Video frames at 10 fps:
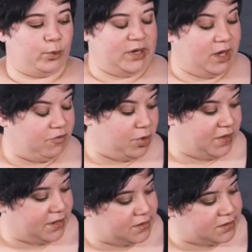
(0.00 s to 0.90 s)
we have one
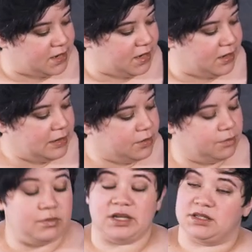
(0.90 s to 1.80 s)
that is a
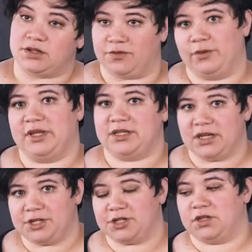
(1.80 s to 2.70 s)
mixed
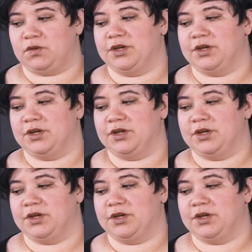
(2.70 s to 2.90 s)
fermentation.